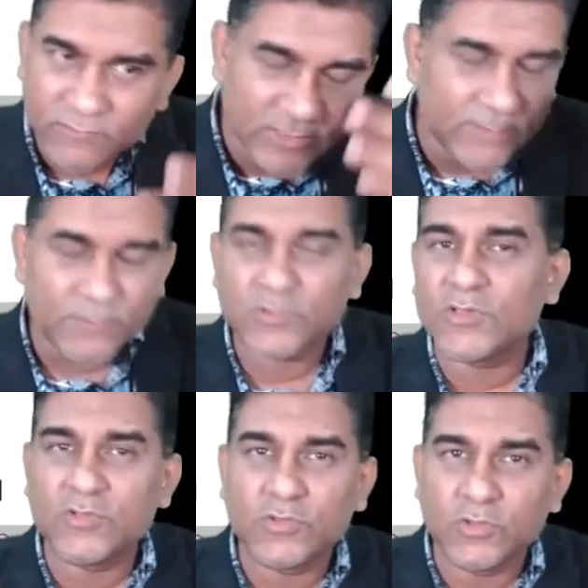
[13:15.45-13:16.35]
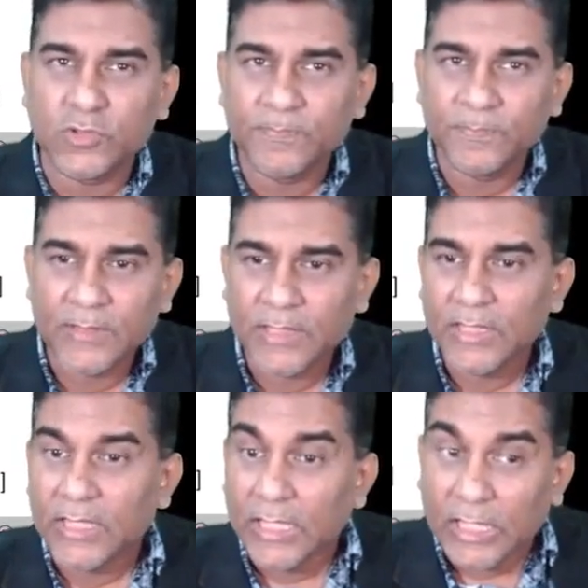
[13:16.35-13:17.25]
which I'm sure you know.
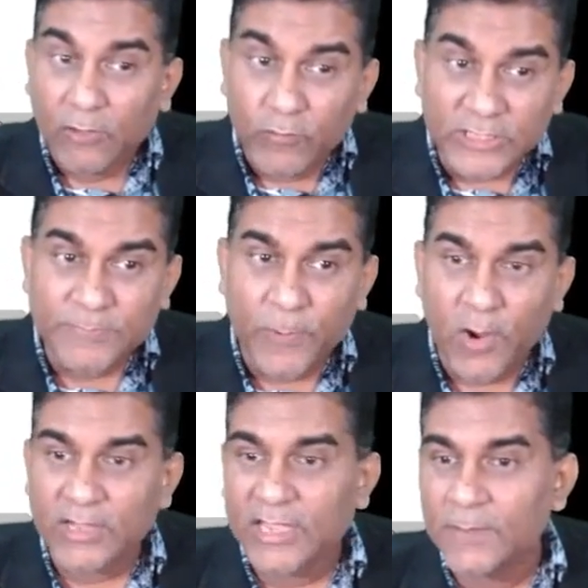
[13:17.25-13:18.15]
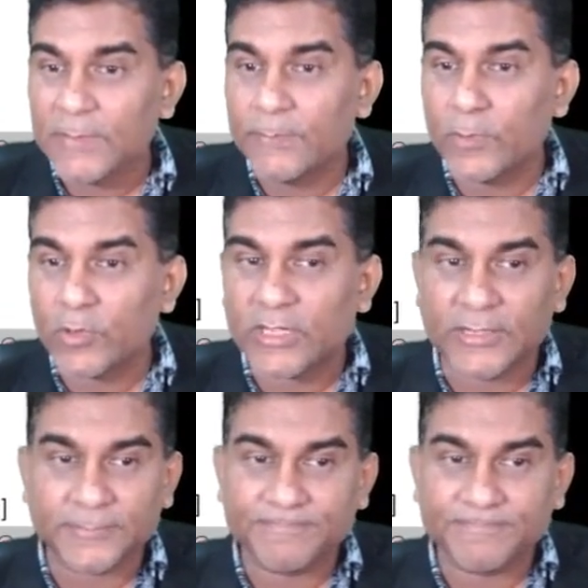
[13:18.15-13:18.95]
Which bond can be broken?